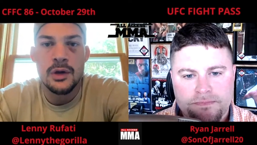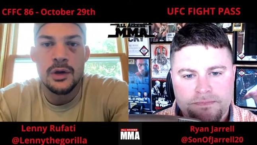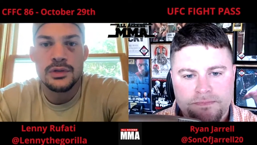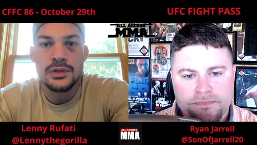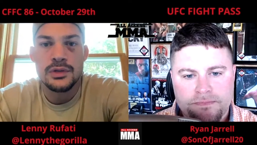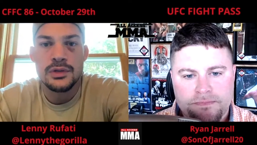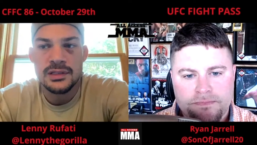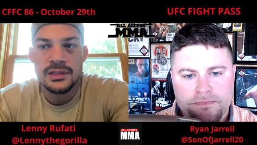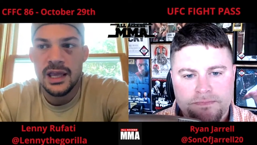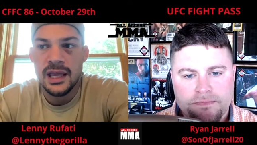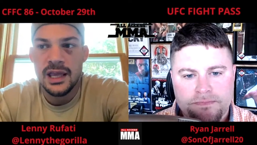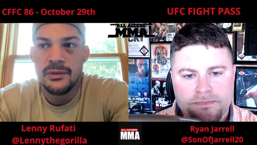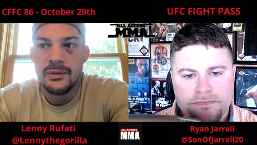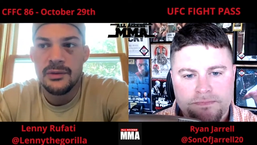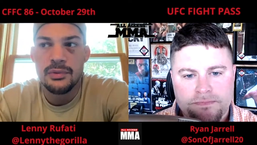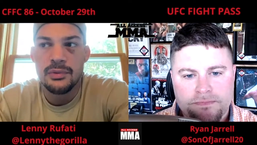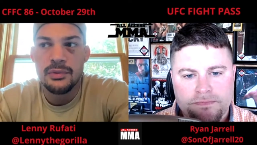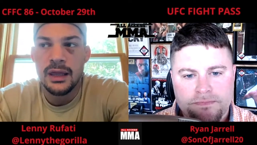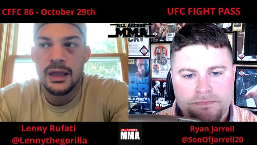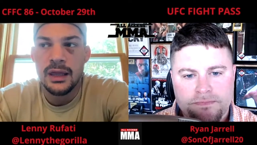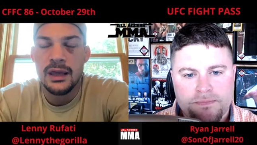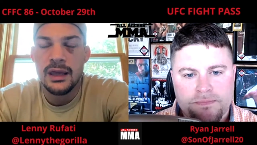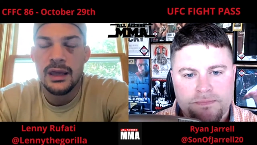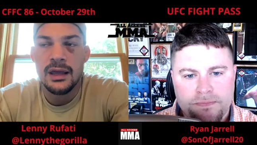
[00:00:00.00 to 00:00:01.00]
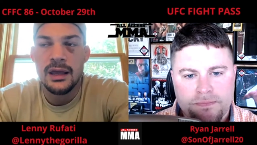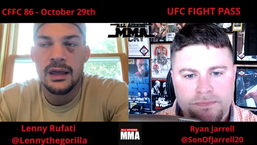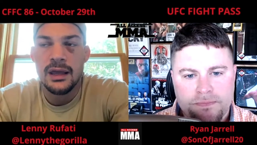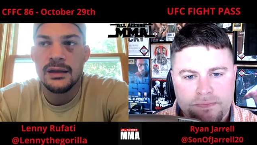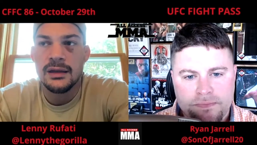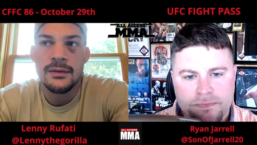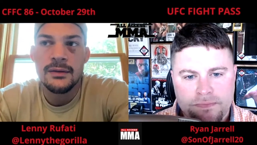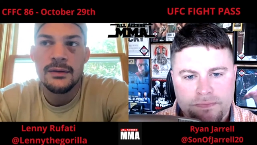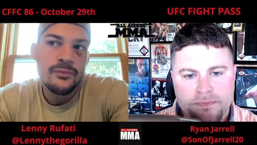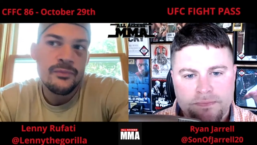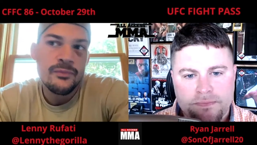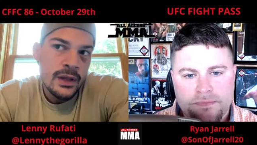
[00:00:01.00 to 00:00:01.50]
Speaker 1: coach's game plan, and
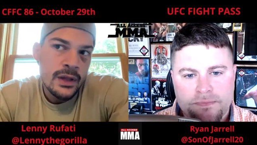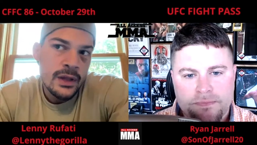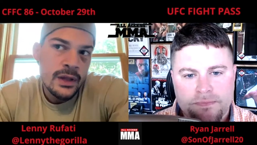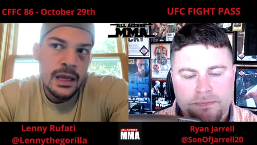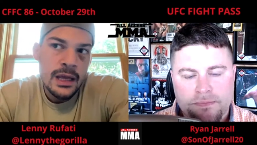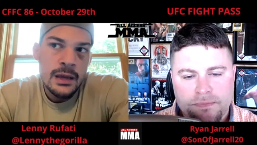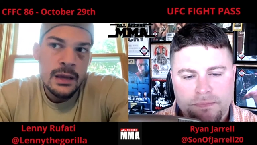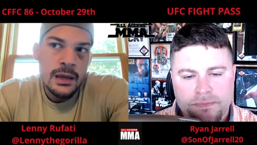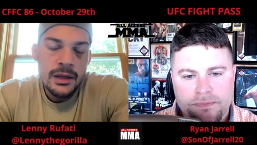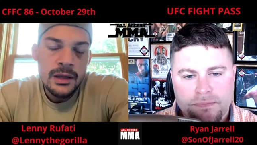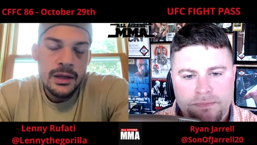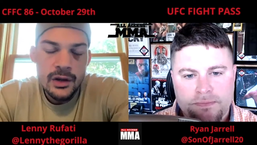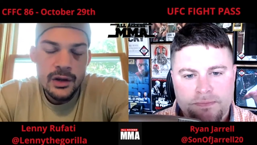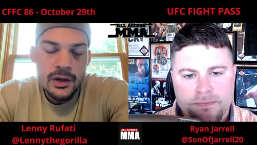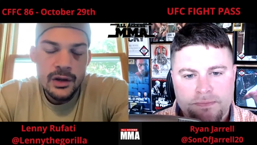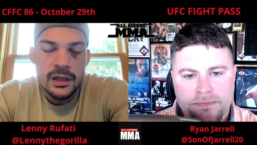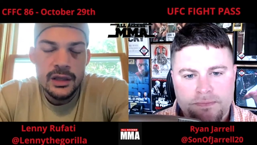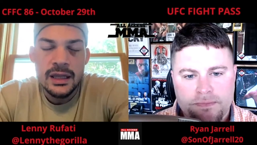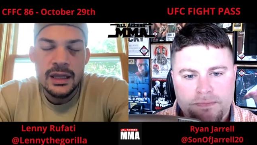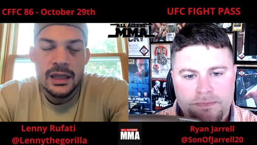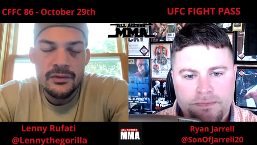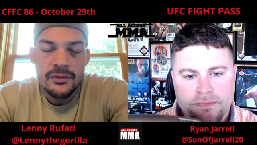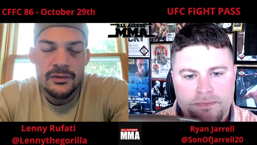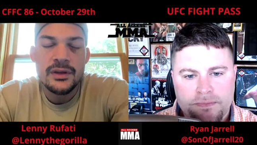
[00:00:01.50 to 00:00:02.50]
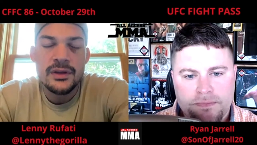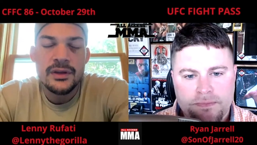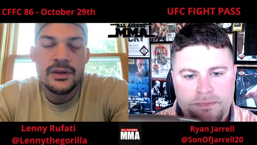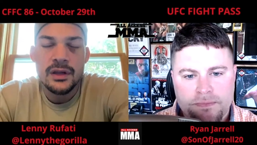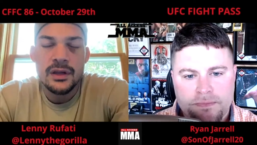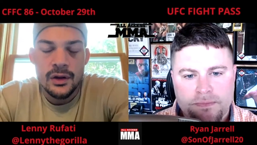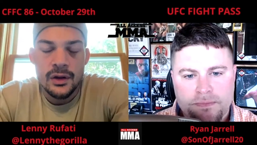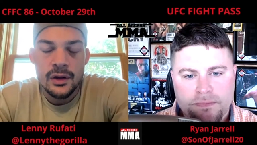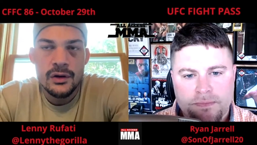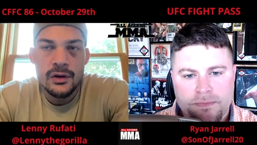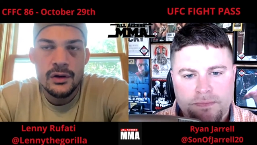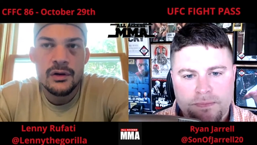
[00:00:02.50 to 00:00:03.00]
you know, you live and you
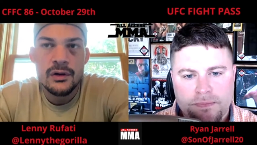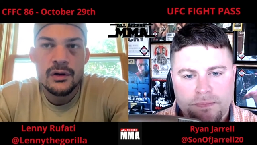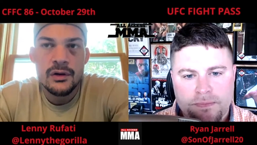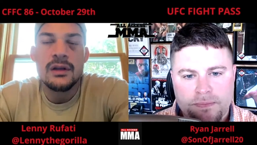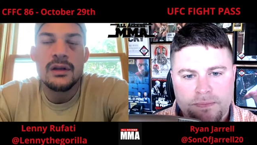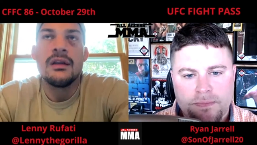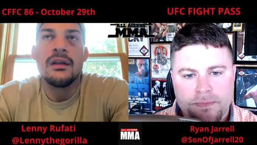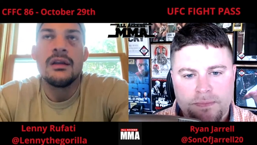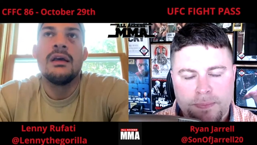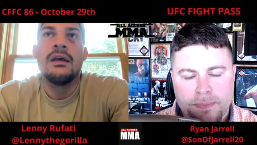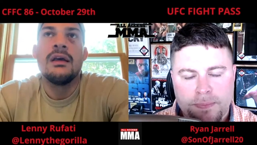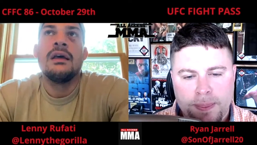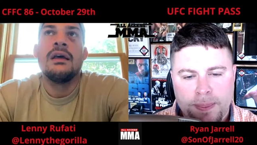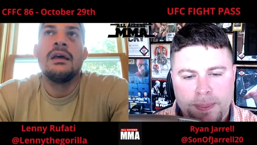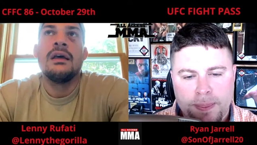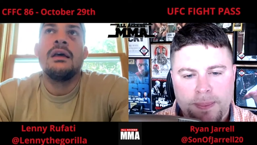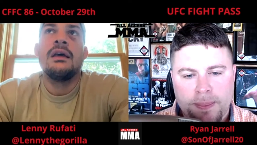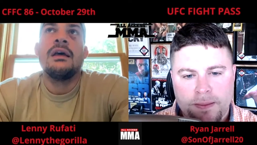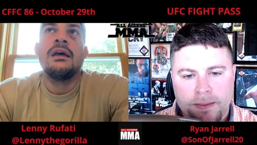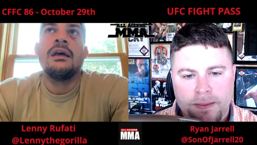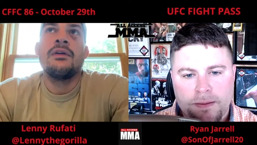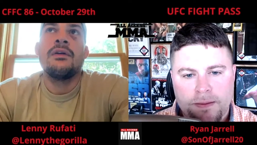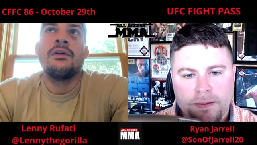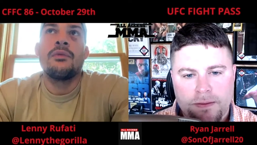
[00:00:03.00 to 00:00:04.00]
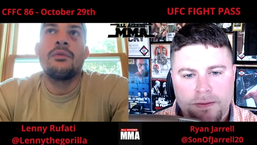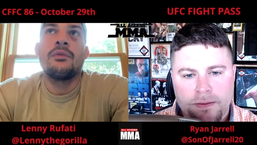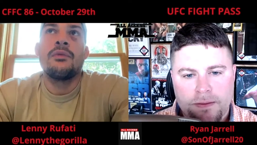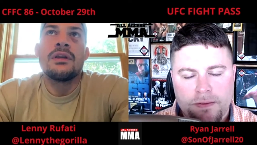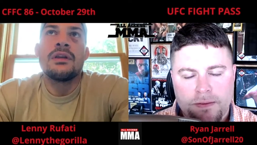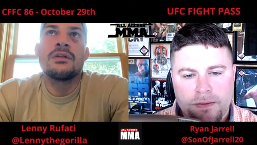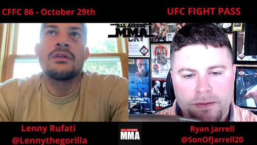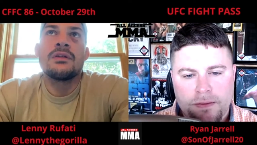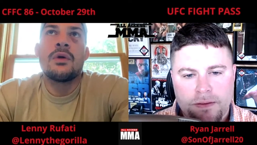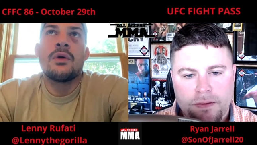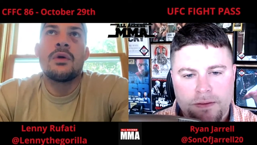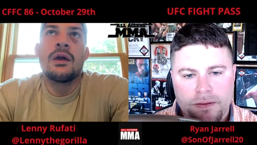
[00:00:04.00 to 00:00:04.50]
learn, and the
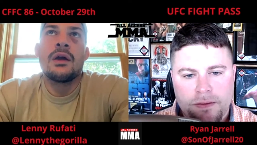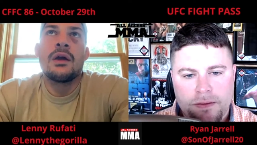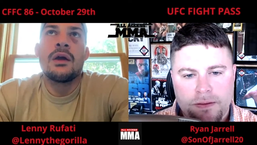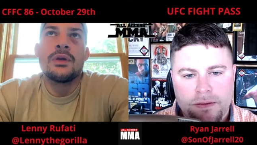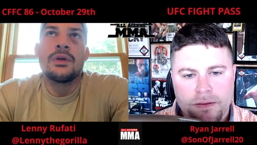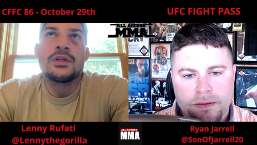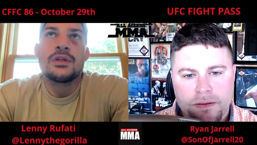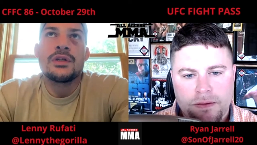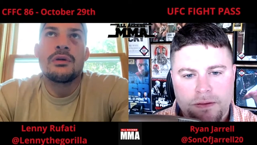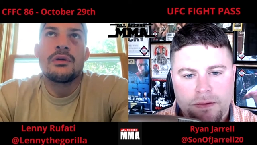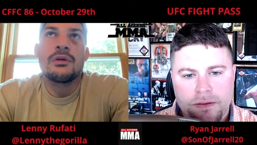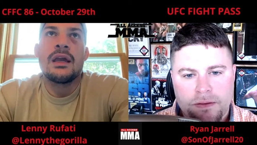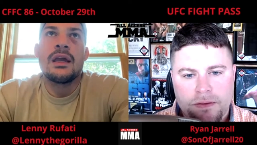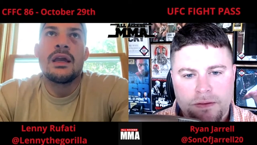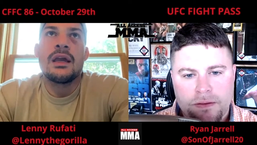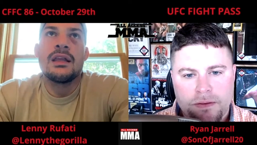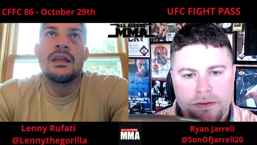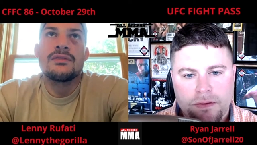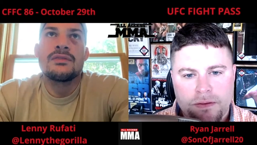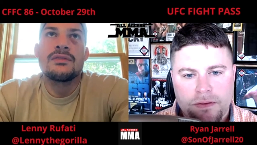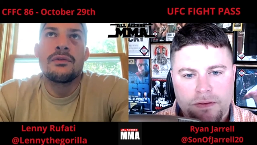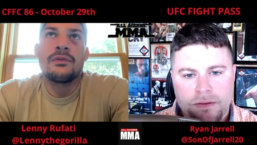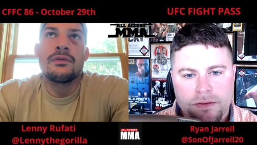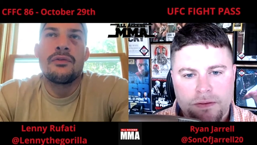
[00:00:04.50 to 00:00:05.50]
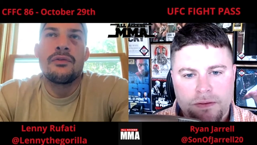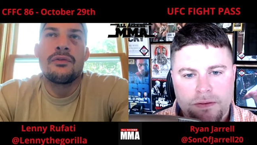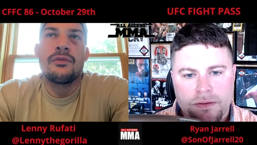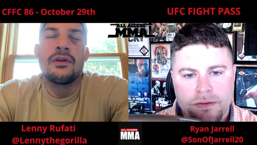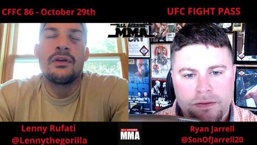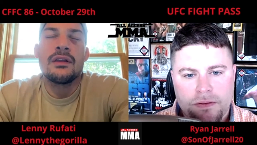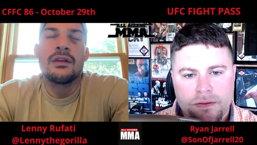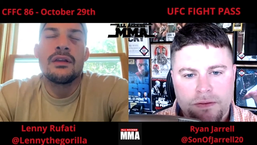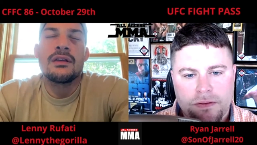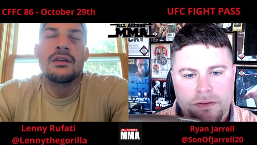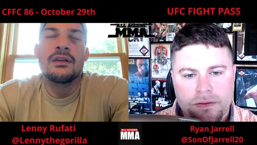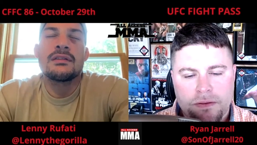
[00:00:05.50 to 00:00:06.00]
reason why we train is for the
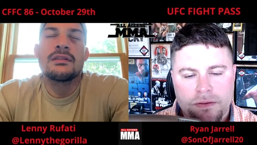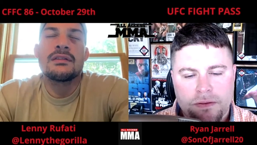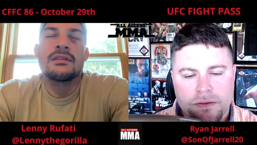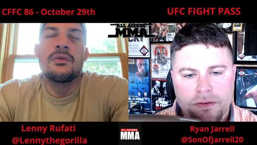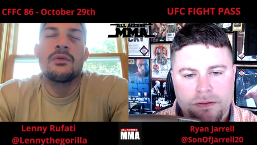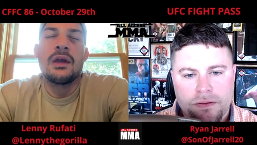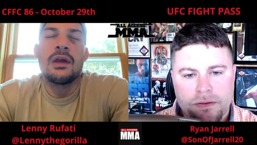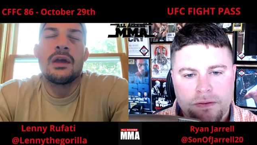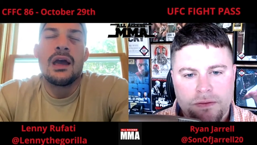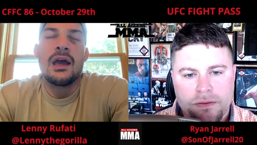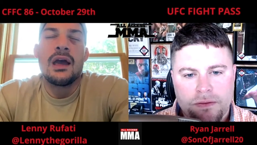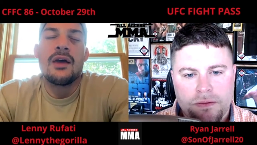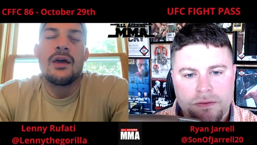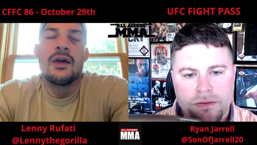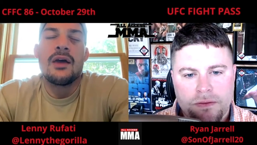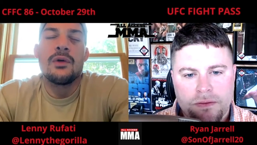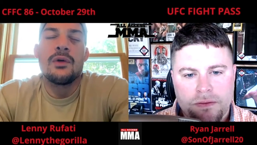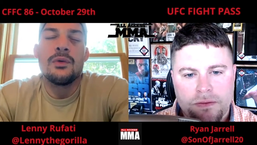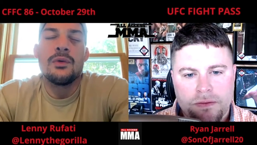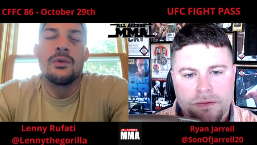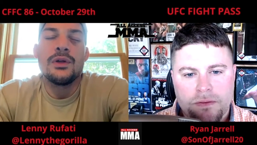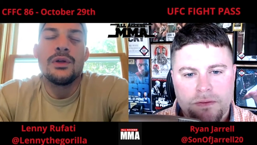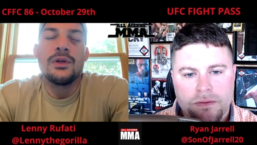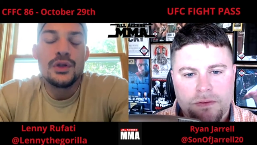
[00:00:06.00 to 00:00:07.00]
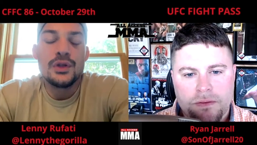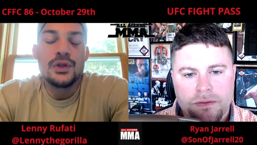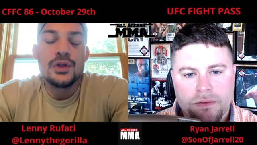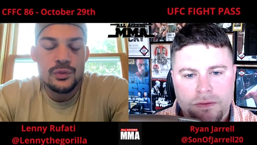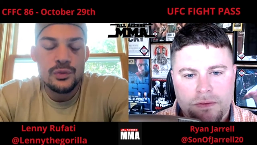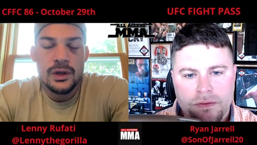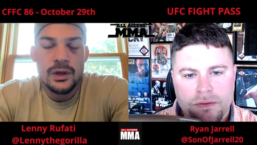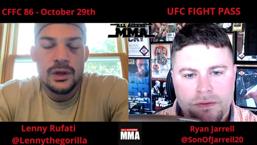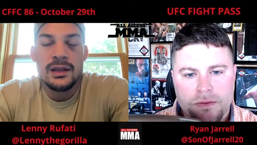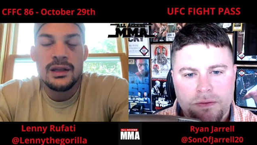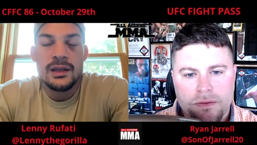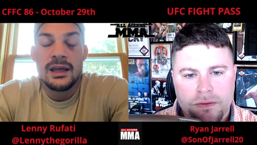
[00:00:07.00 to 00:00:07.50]
feelings that we have when we do
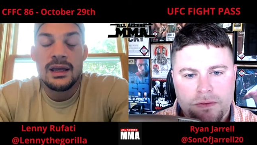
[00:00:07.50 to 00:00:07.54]
win.